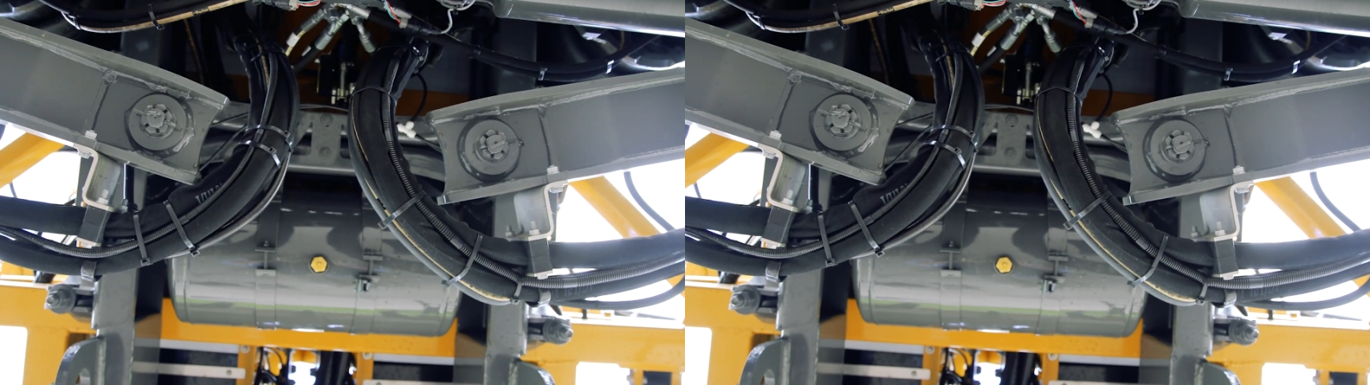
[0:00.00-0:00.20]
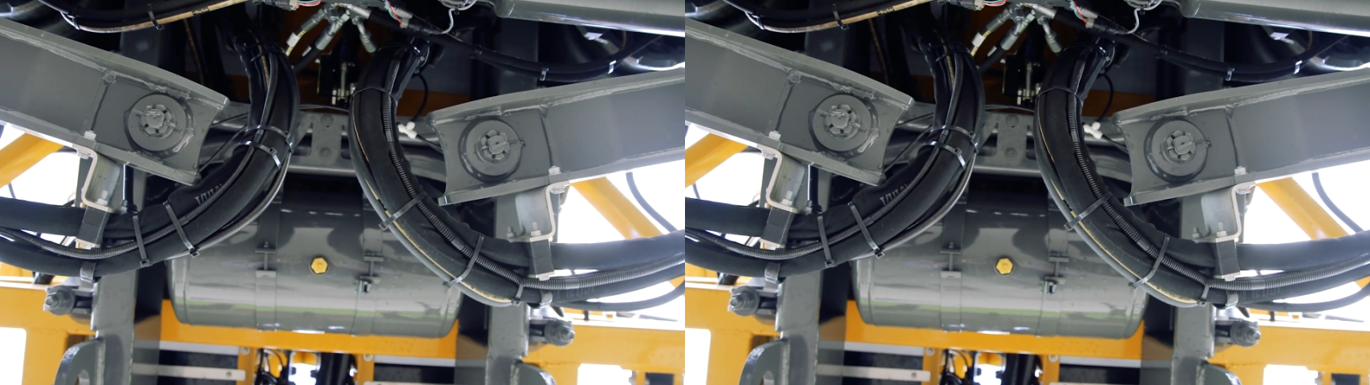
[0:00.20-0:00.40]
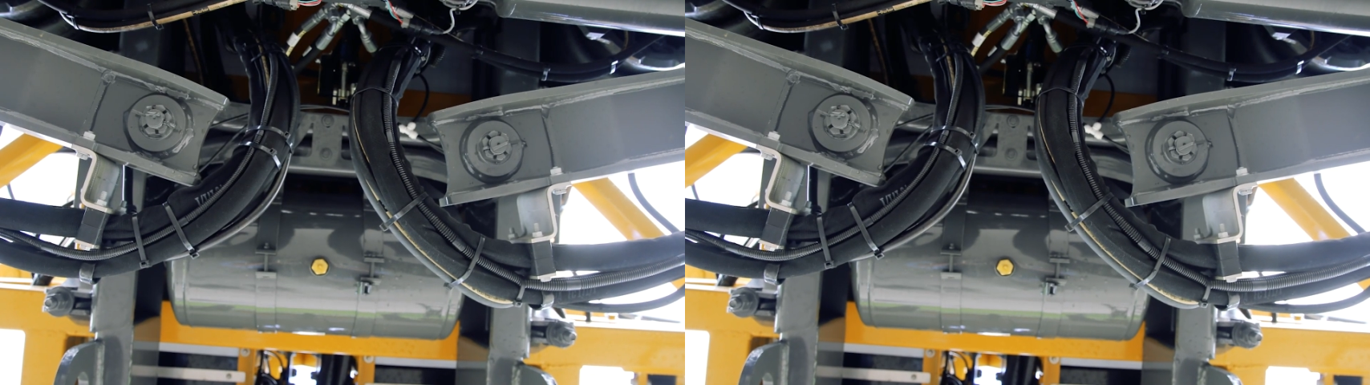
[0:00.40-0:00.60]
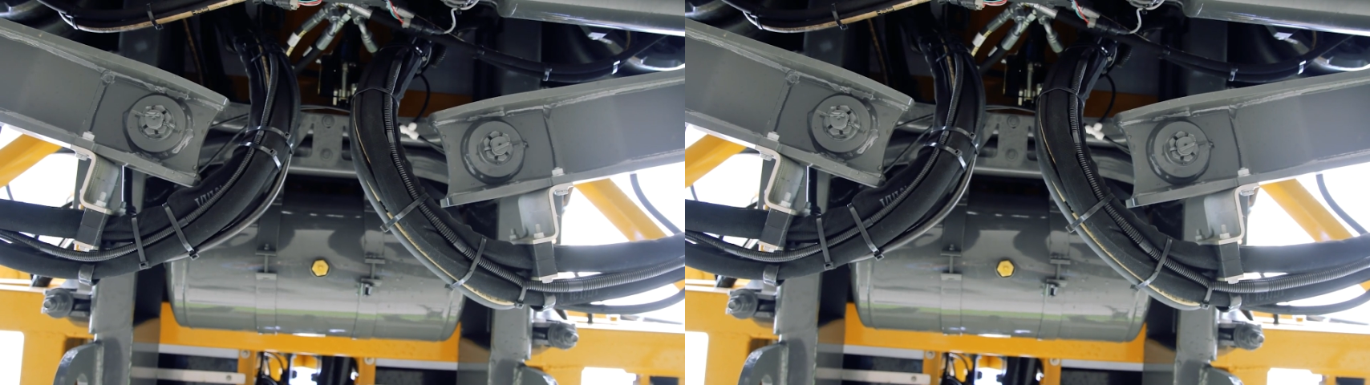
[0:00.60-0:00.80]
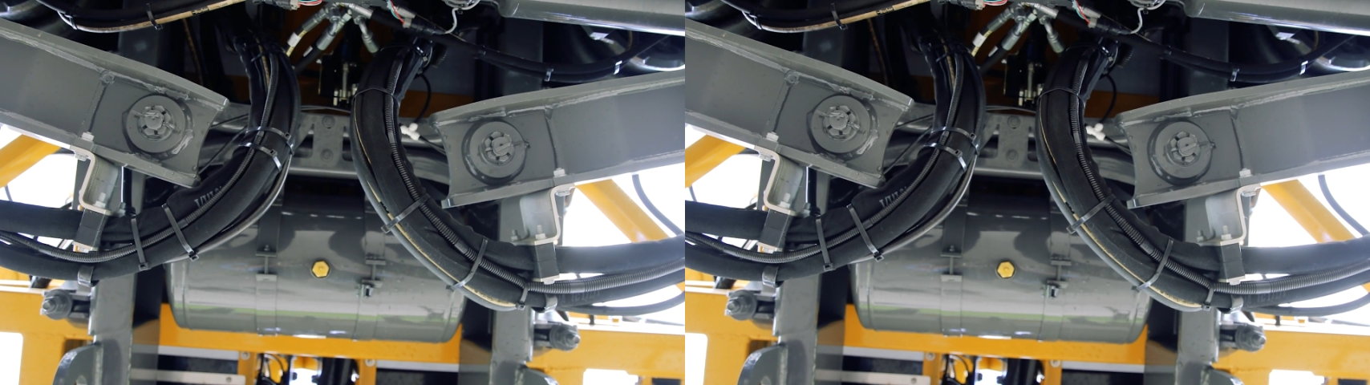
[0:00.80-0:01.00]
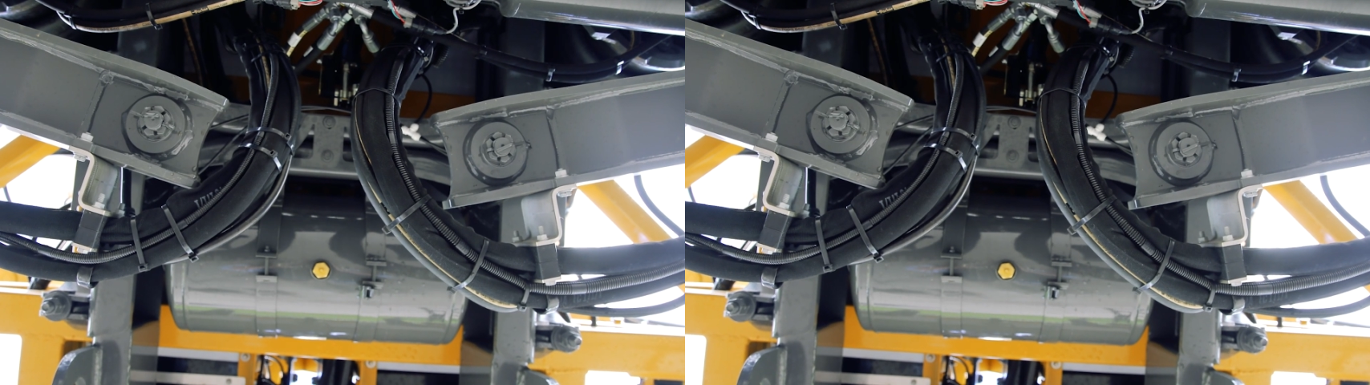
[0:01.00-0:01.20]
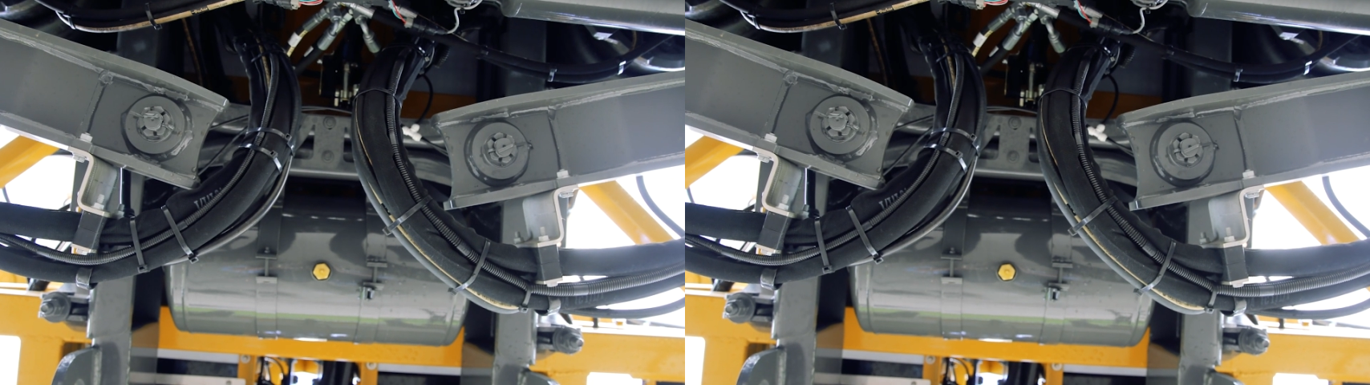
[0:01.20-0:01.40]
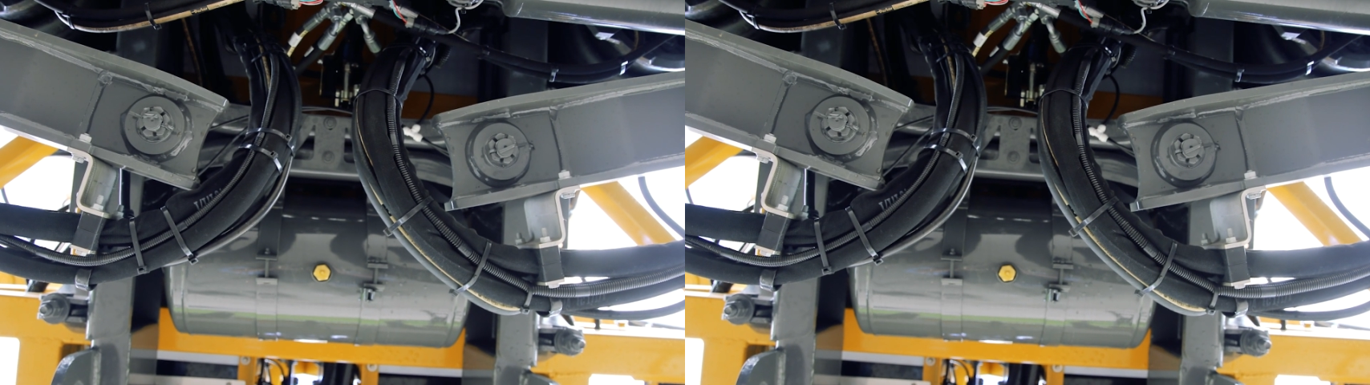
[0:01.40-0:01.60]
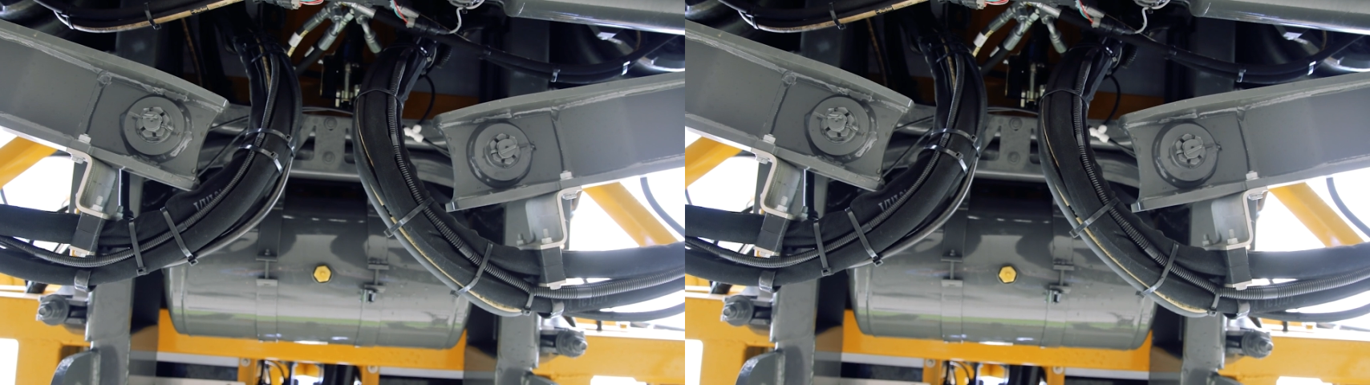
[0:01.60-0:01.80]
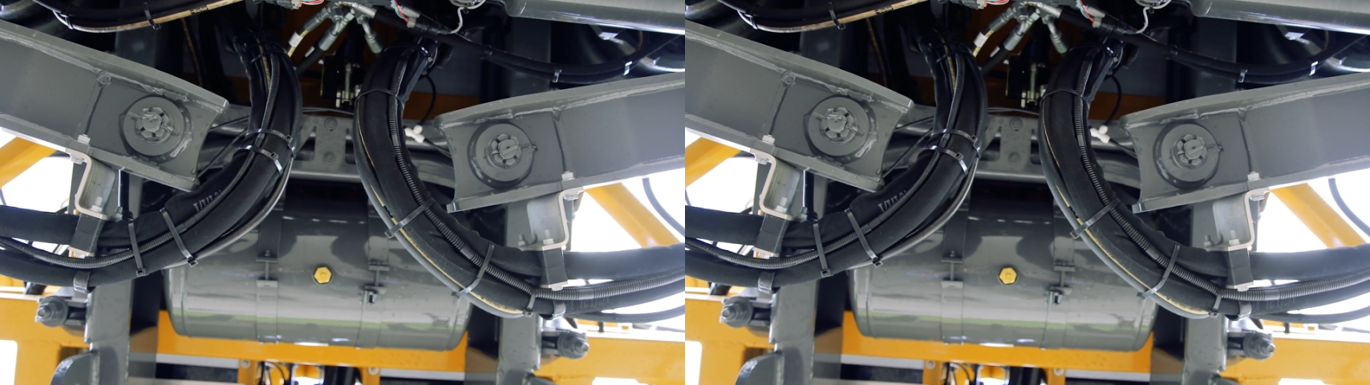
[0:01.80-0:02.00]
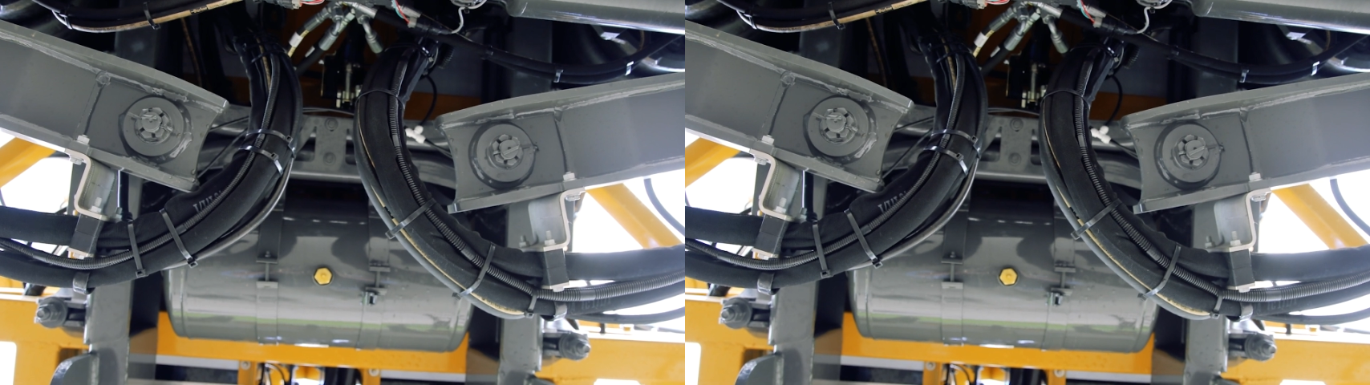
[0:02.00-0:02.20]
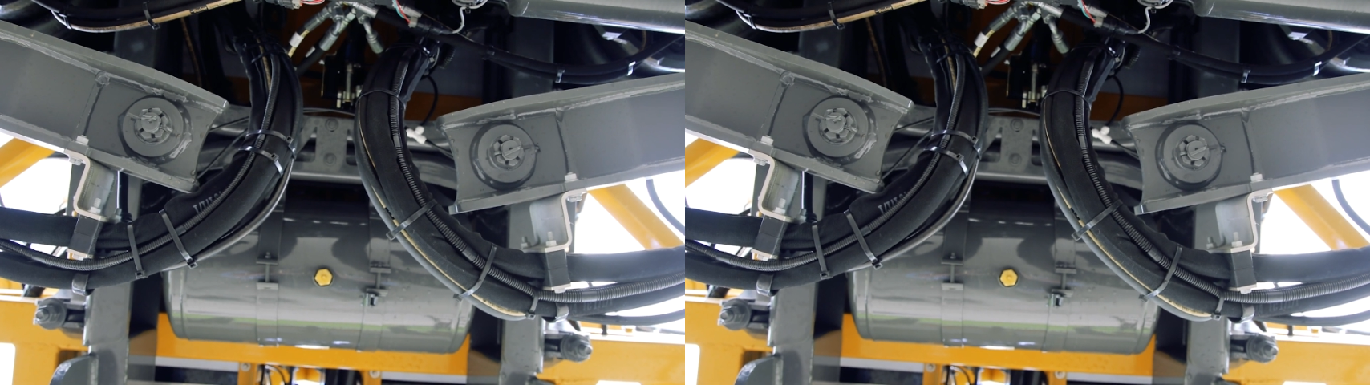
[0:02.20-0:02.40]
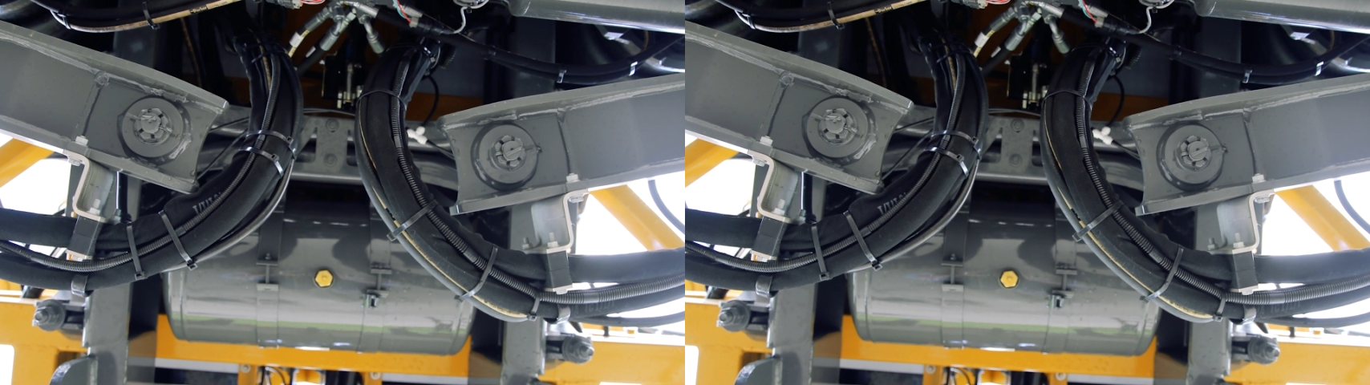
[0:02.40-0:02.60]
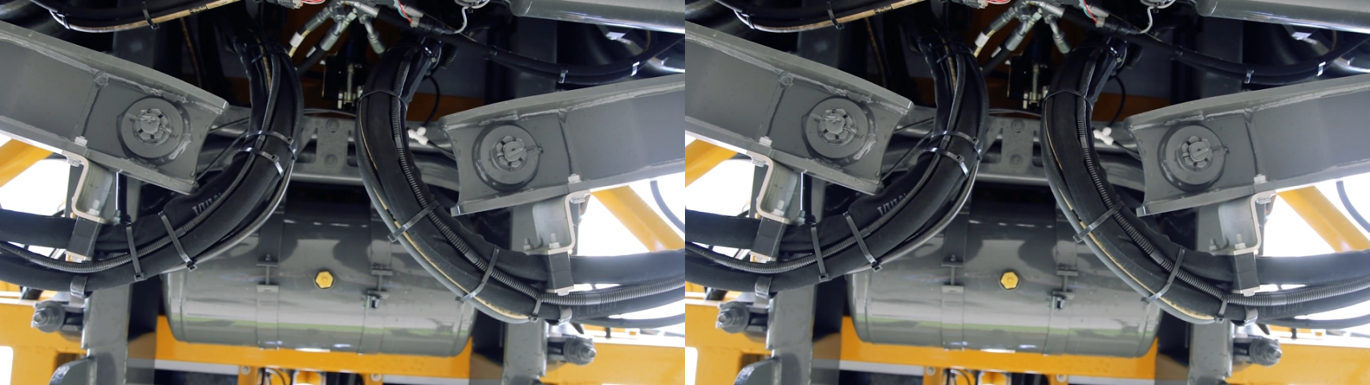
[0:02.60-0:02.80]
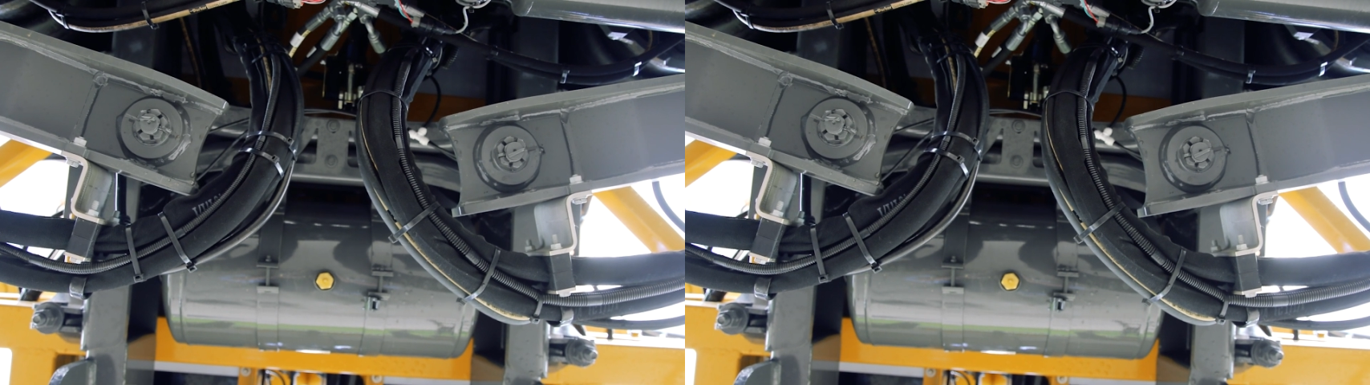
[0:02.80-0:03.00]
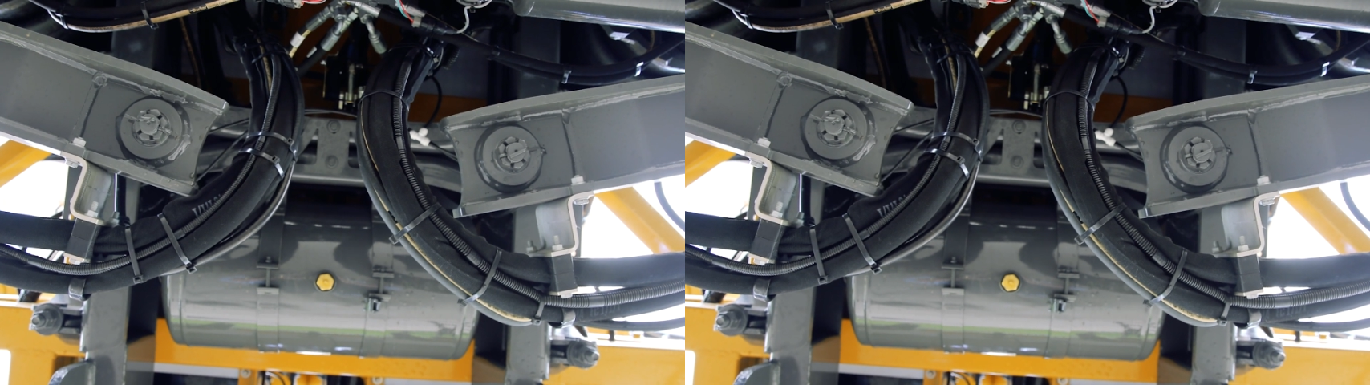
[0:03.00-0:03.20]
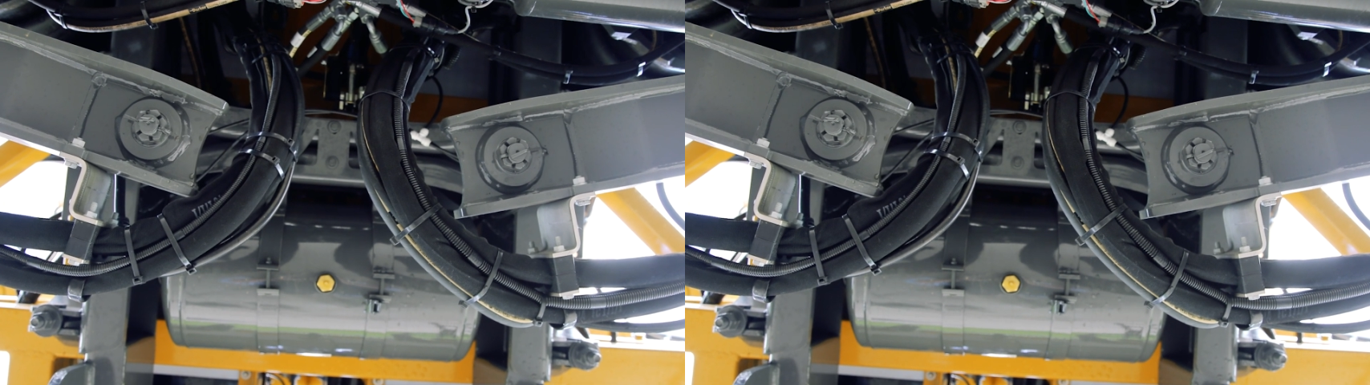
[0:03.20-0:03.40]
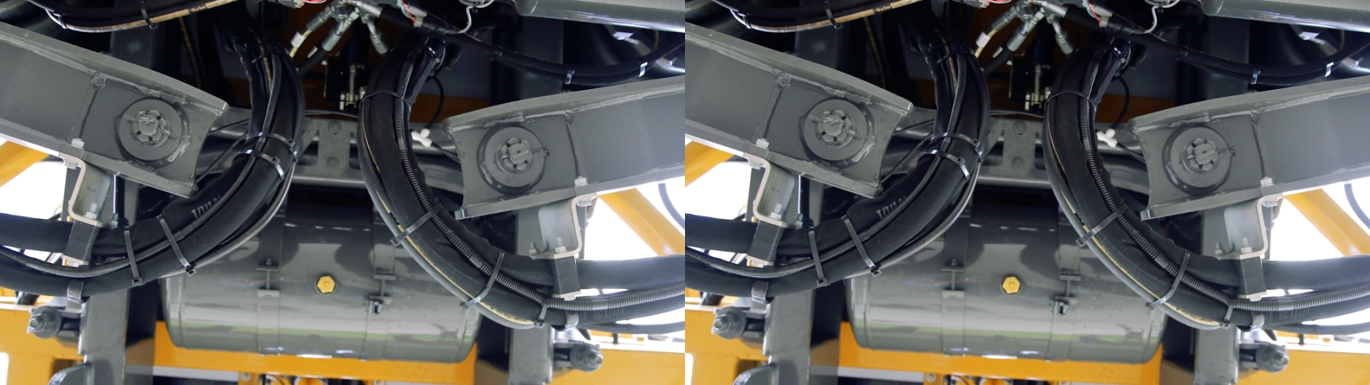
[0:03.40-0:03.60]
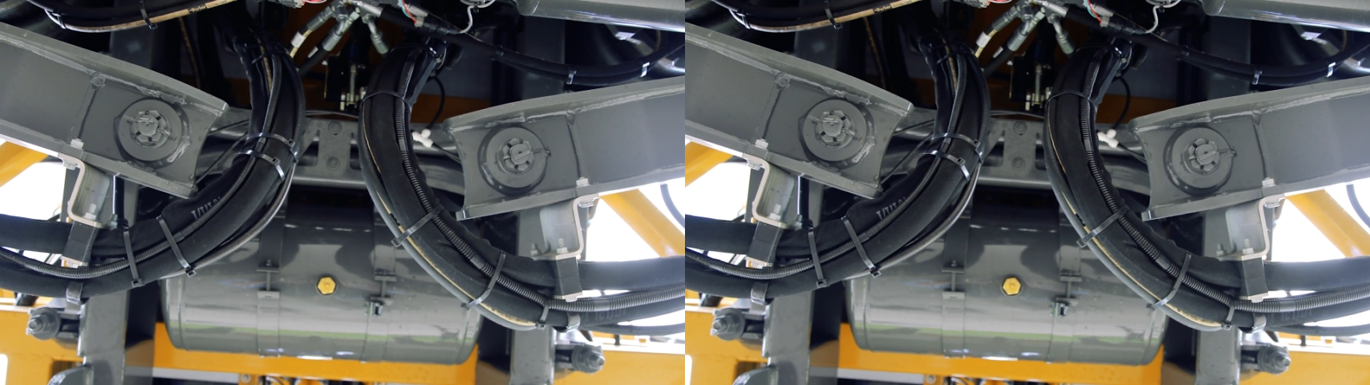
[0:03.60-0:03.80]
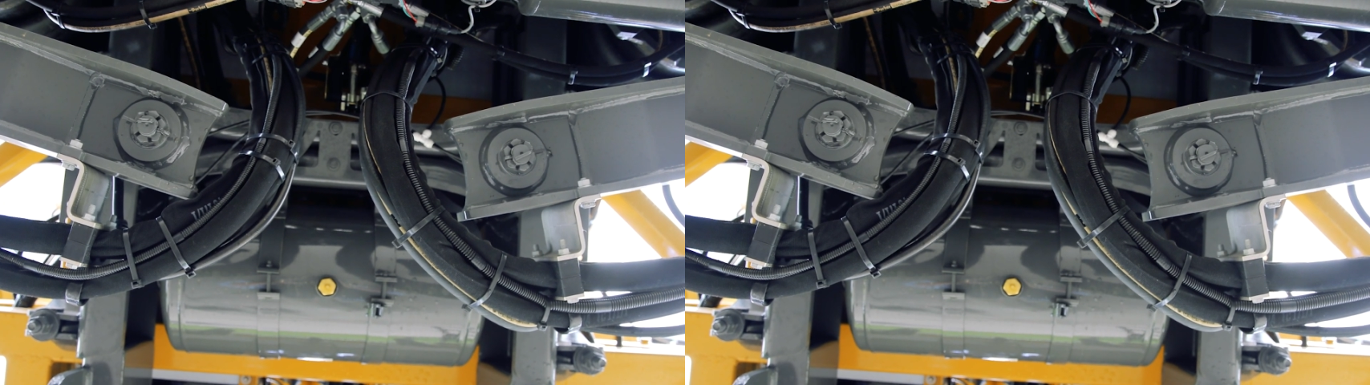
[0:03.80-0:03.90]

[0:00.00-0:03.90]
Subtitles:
No face is visible, so there are no lips to read.